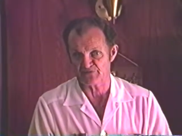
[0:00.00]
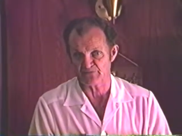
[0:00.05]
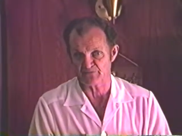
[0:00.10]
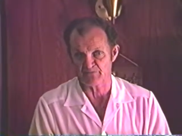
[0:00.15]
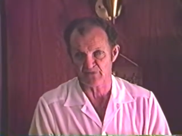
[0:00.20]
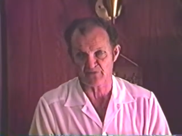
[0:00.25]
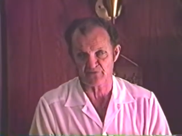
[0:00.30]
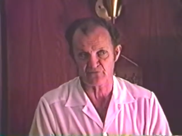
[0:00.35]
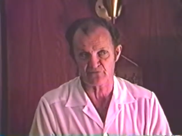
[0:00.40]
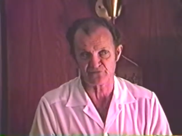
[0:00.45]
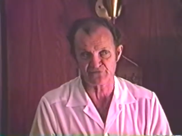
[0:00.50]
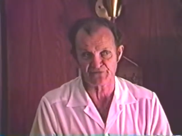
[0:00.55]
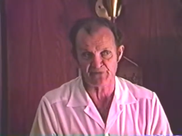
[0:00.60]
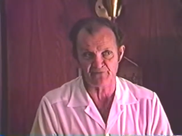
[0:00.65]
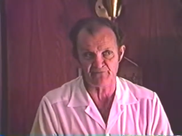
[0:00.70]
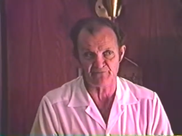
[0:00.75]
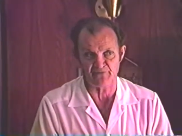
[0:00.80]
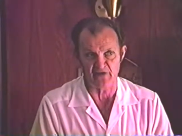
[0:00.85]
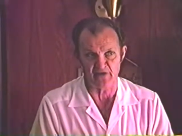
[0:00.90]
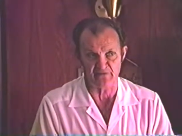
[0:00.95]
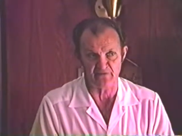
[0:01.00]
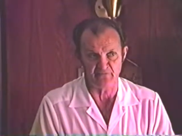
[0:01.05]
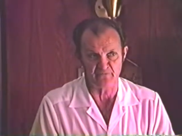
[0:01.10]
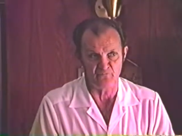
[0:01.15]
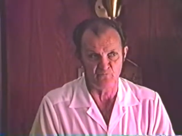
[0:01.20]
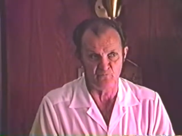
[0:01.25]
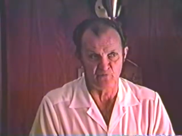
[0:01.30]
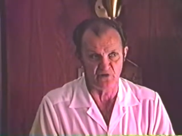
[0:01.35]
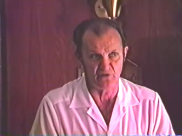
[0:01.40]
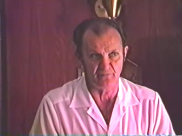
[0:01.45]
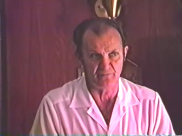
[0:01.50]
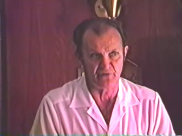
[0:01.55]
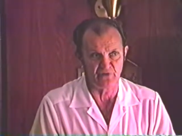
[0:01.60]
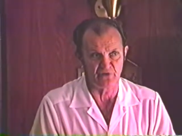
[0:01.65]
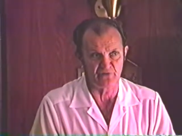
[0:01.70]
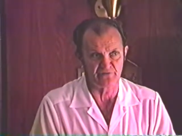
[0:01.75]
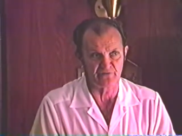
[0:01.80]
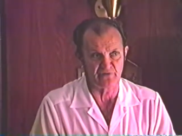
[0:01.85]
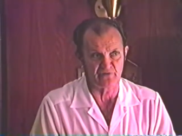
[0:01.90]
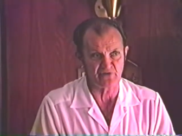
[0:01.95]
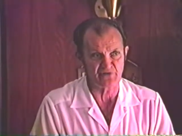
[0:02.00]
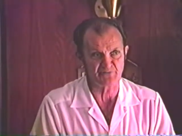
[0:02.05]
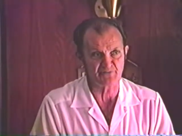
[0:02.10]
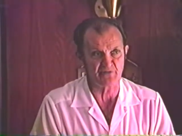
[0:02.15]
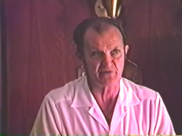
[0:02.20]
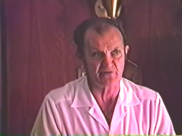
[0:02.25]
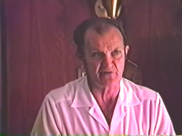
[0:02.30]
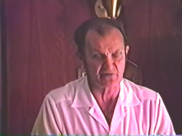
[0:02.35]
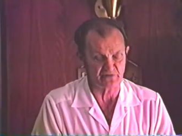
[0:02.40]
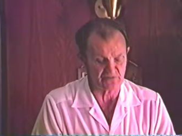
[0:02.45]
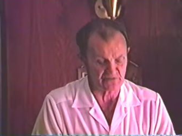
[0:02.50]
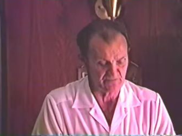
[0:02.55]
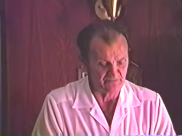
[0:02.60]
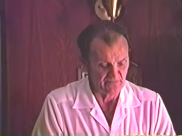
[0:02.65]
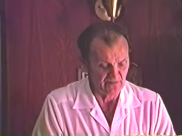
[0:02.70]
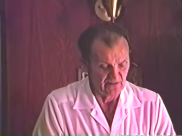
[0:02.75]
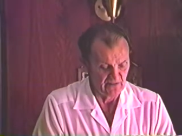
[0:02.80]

his mother and stepfather, well beyond their experience.